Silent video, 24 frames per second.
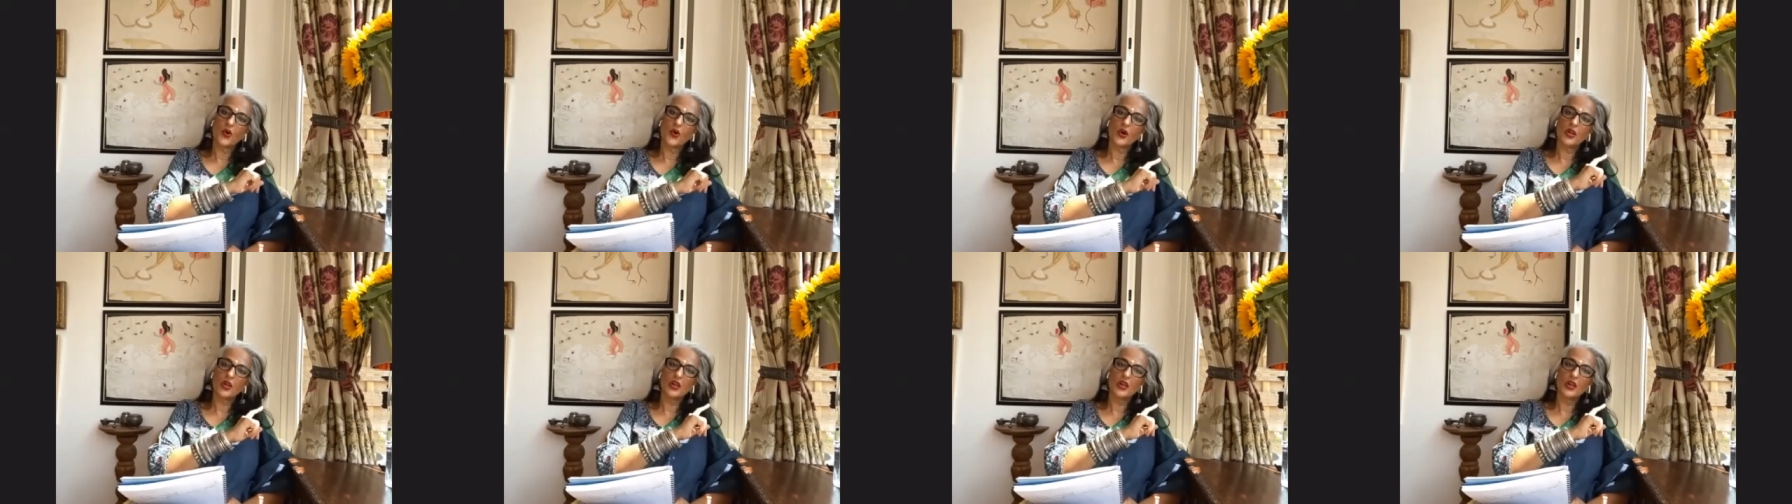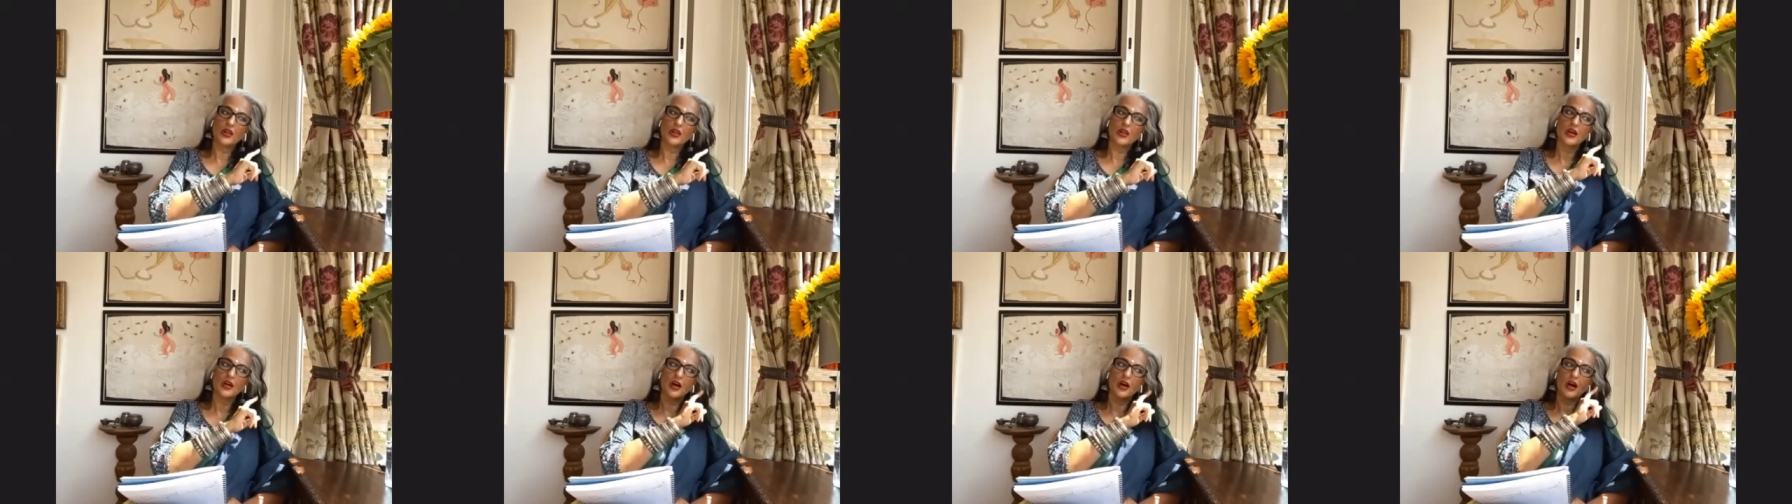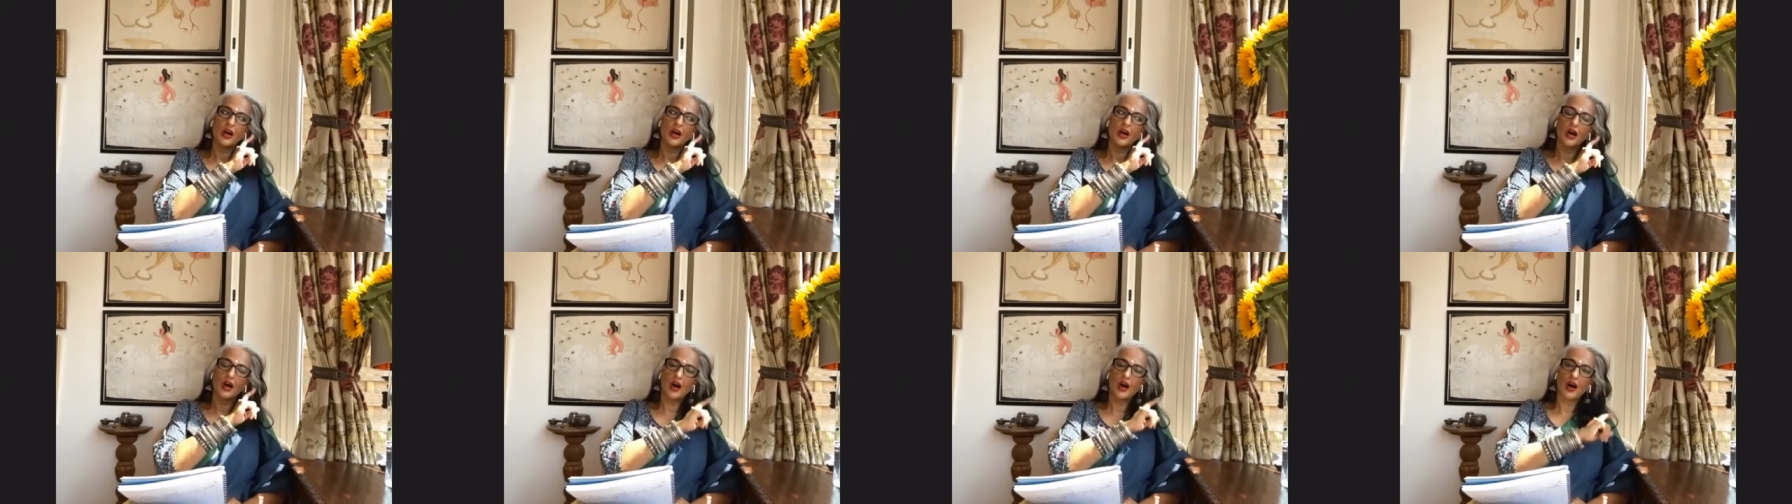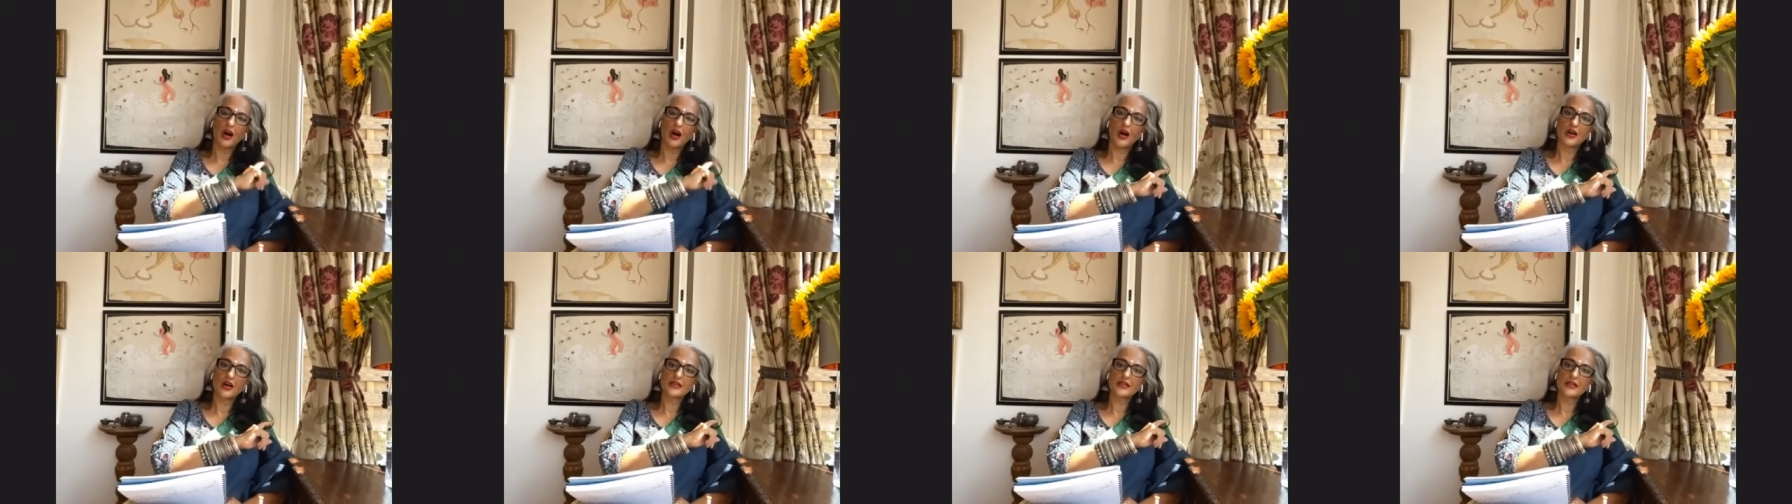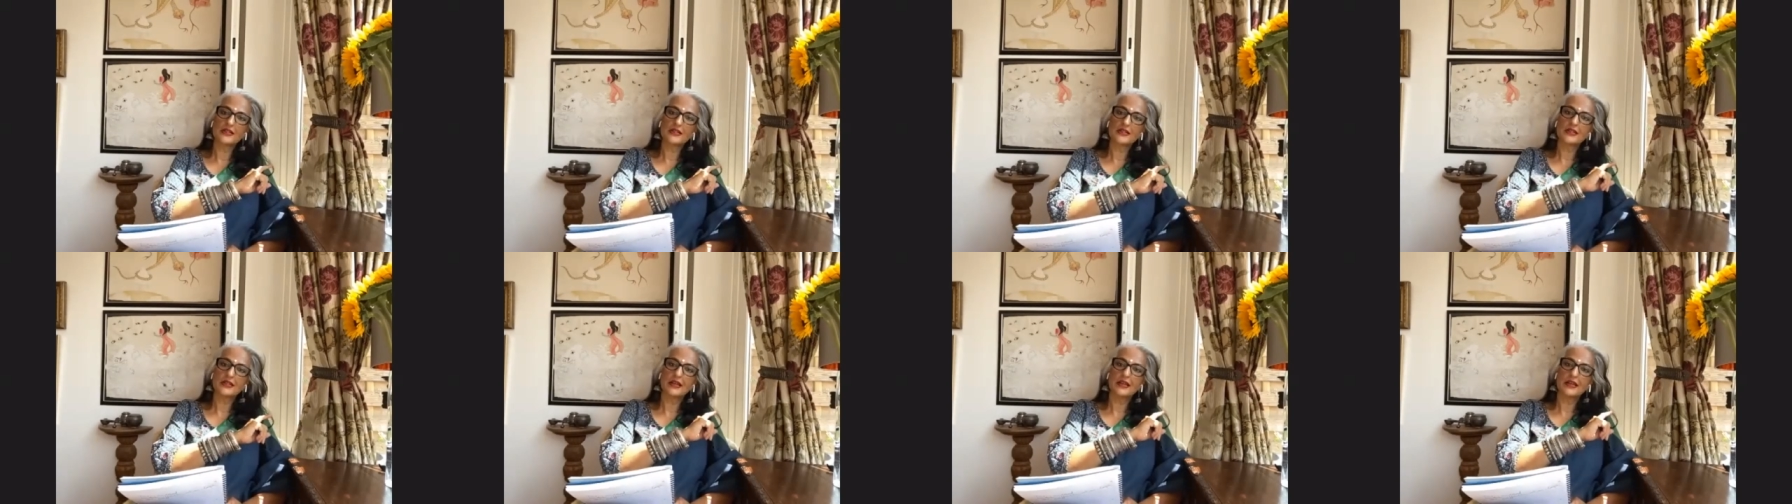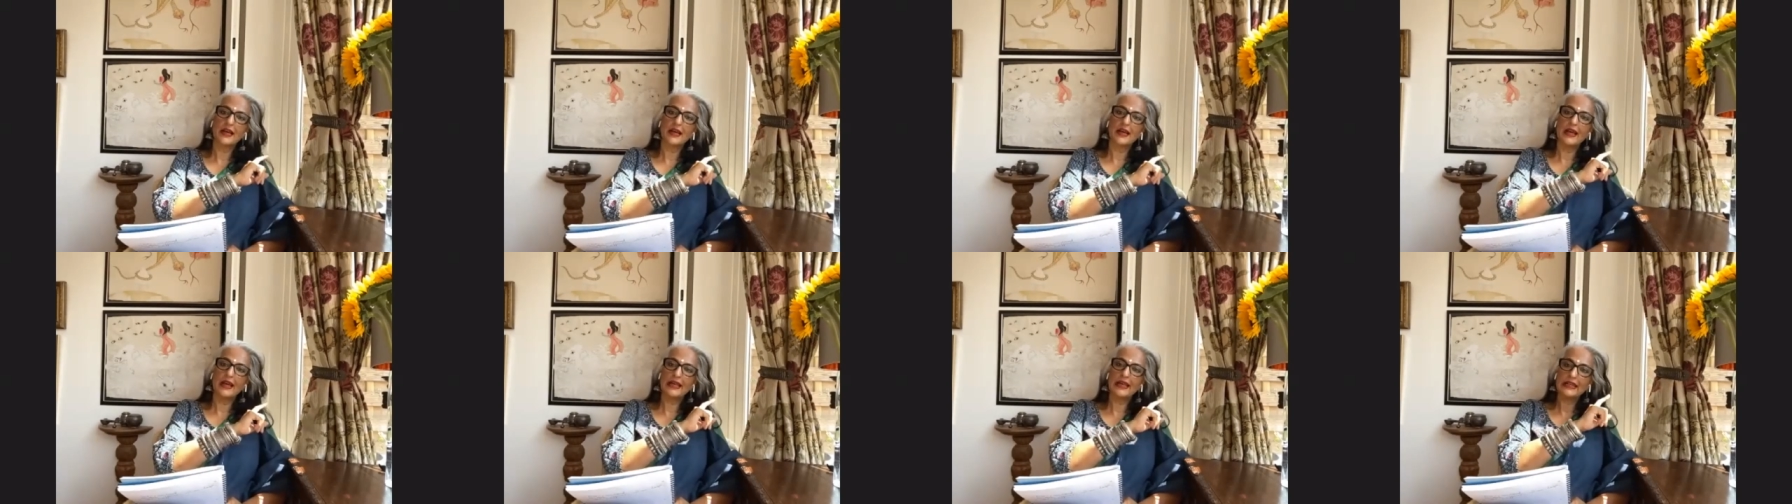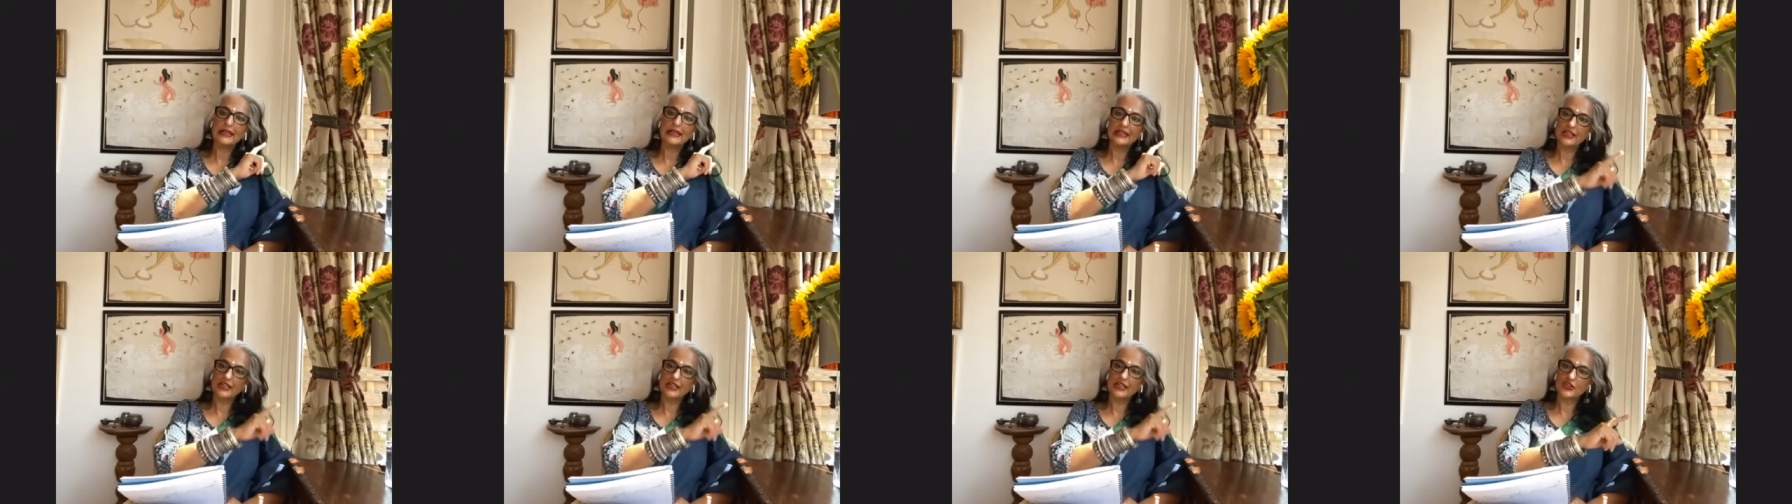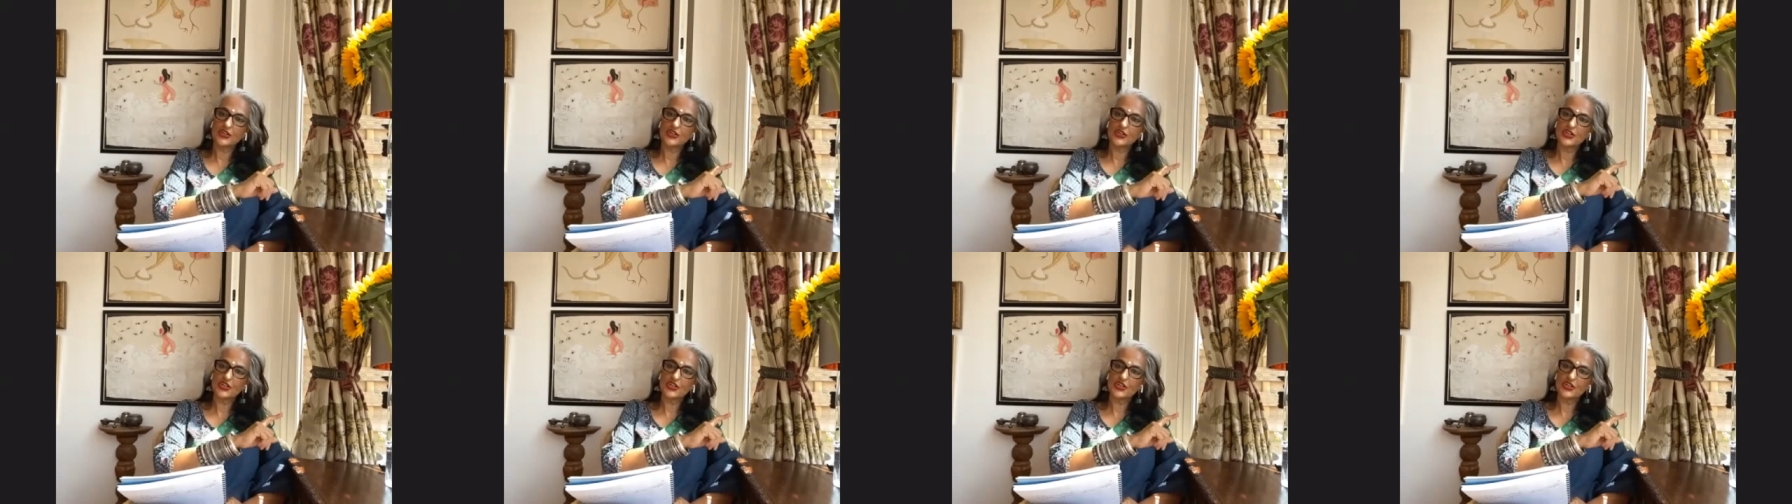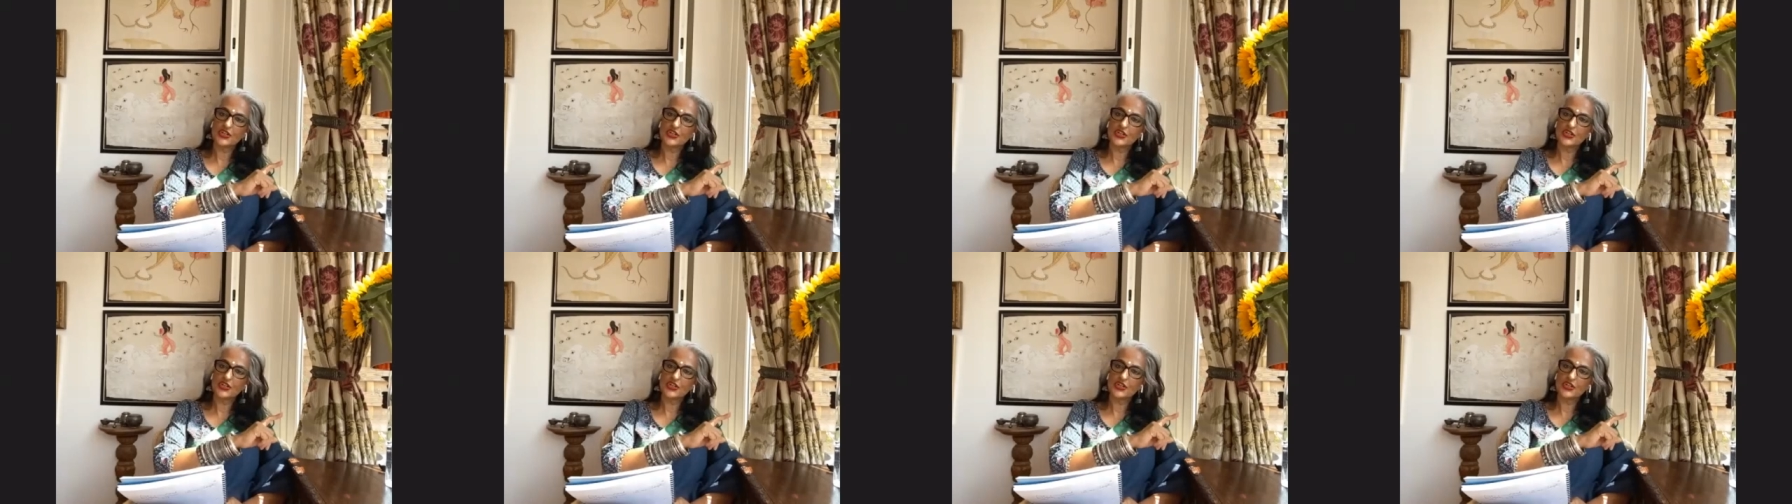art and literature and fantasy